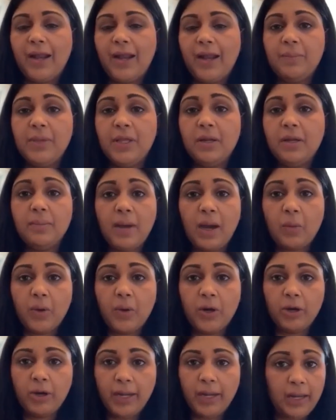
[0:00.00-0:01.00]
adamant
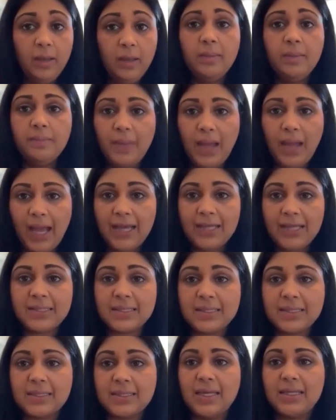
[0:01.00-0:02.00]
about wearing
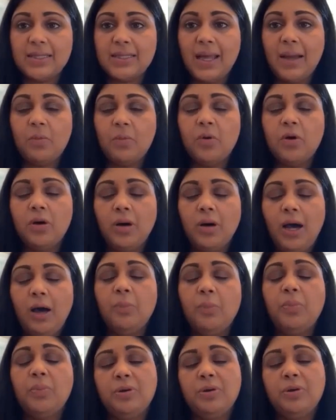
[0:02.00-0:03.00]
masks, as that will
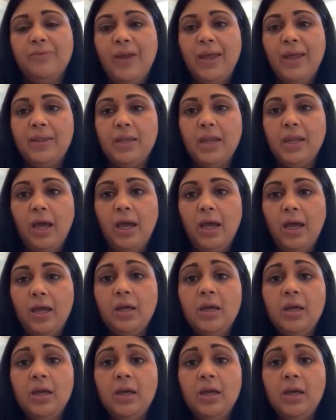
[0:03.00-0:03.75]
help prevent